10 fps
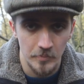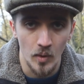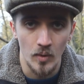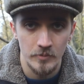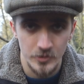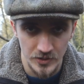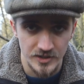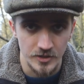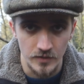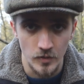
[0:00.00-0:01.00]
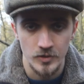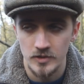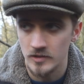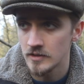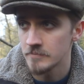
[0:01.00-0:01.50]
but between the two of
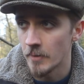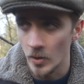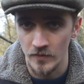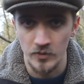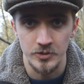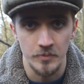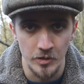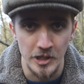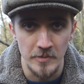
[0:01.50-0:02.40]
us, both of us are pretty